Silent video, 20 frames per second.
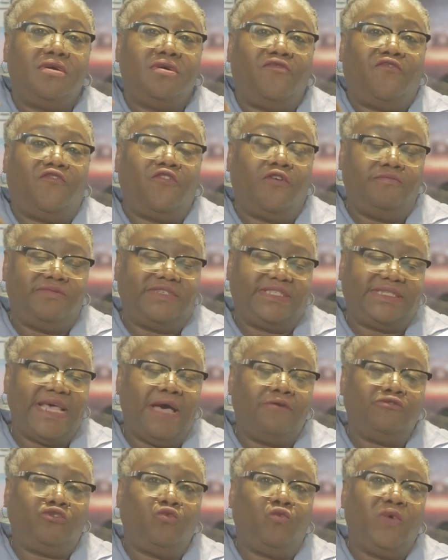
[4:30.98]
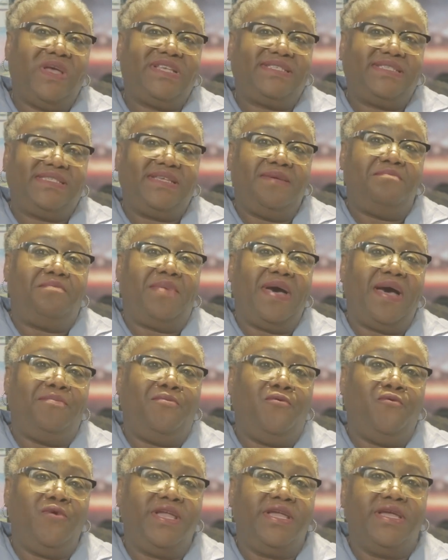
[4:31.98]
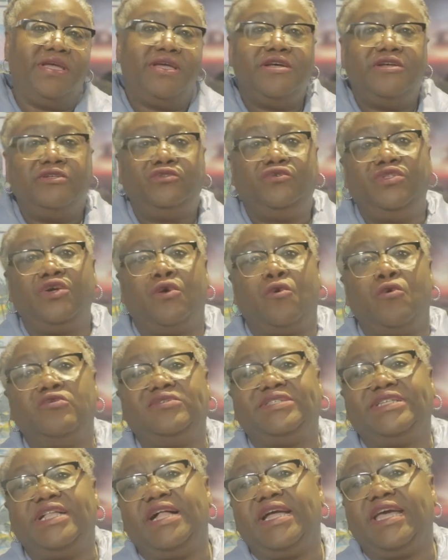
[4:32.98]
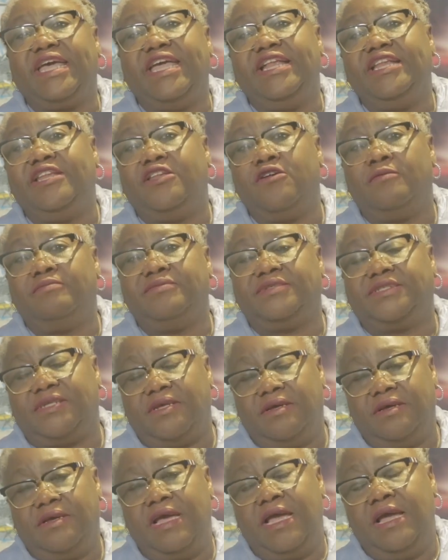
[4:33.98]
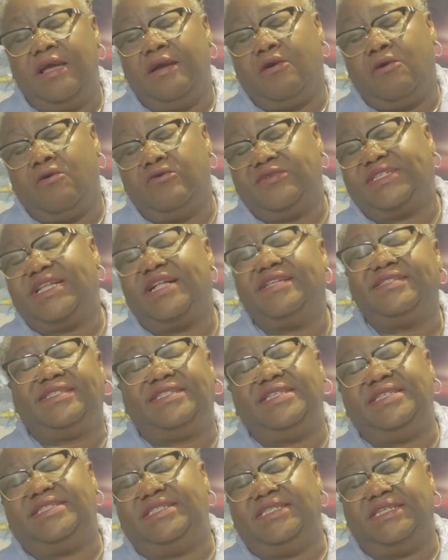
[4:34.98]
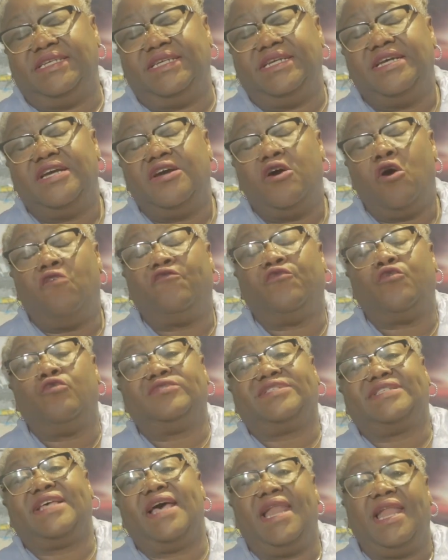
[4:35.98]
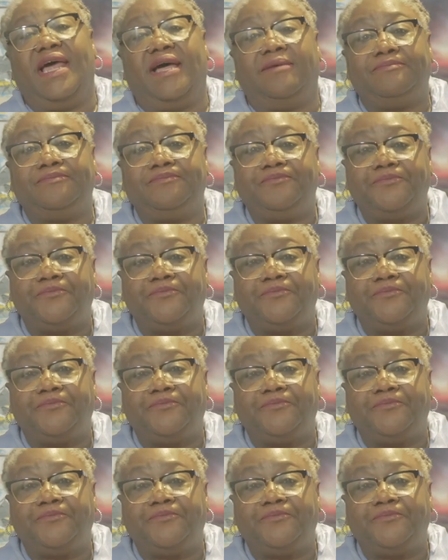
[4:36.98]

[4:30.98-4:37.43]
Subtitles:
from southwest Zimbabwe to the coastal kingdoms, coastal city of Kosala.